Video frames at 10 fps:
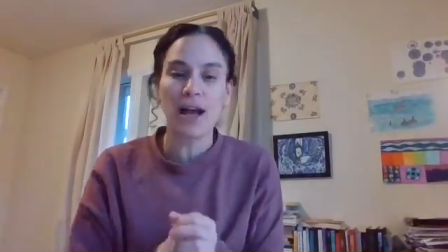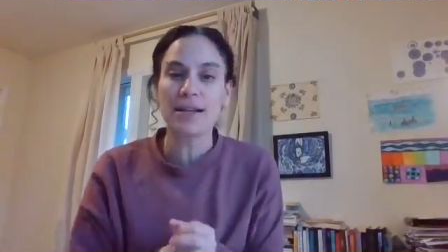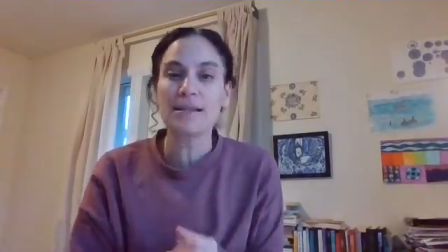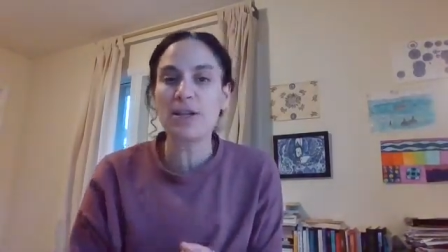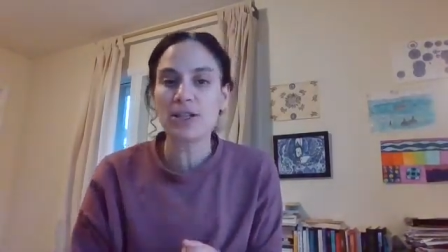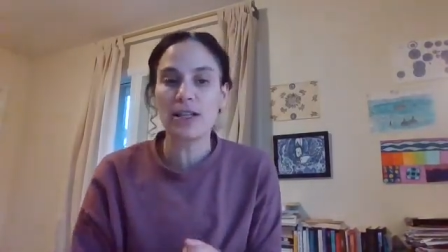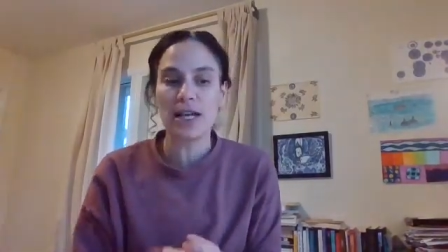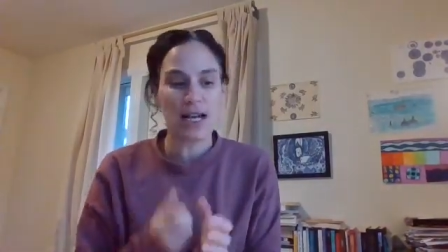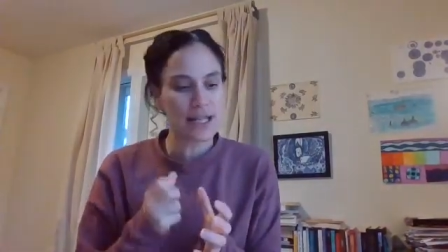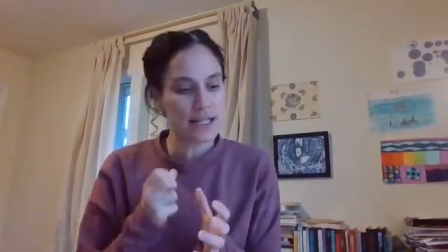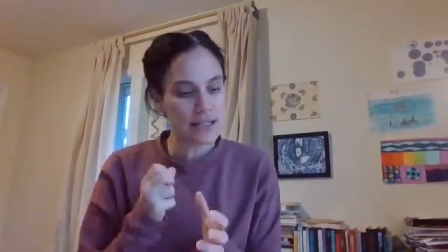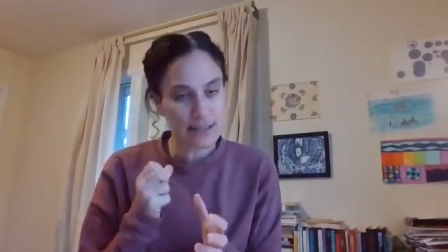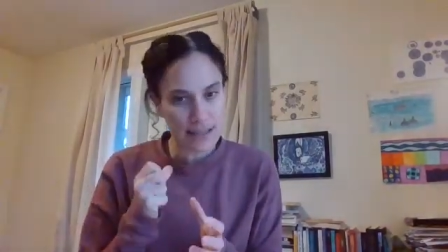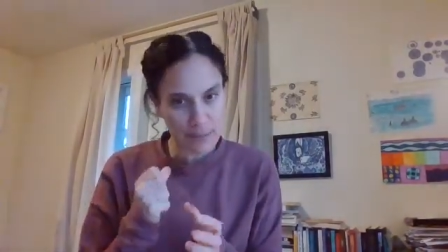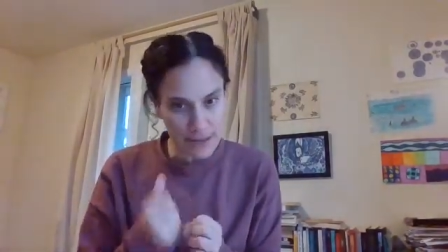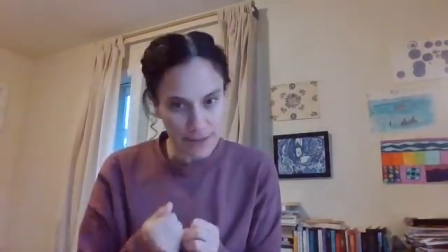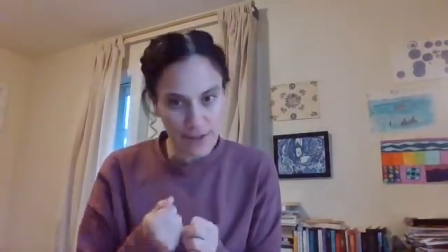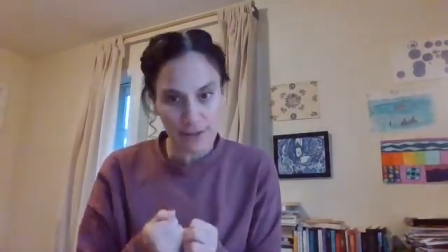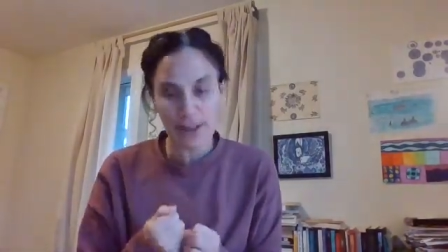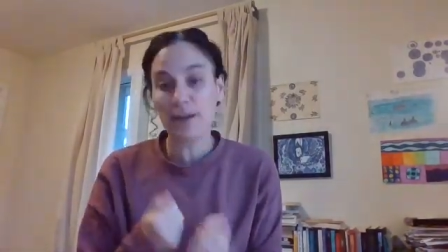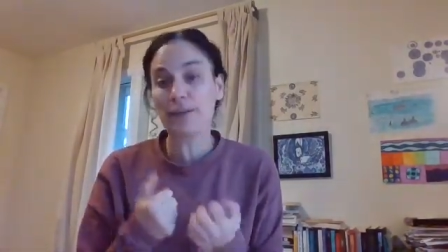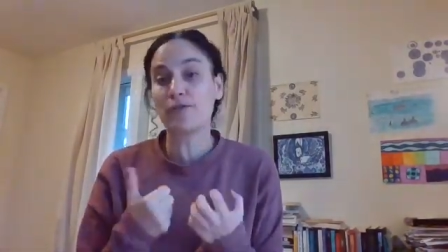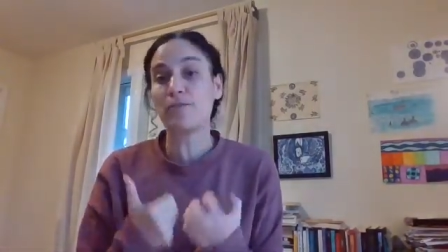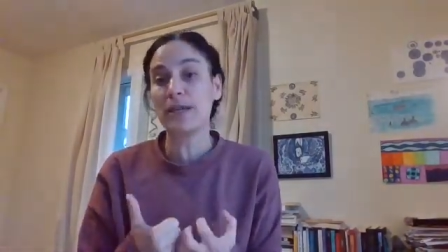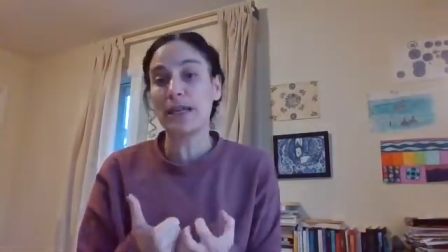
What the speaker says: specialized, specific feedback from me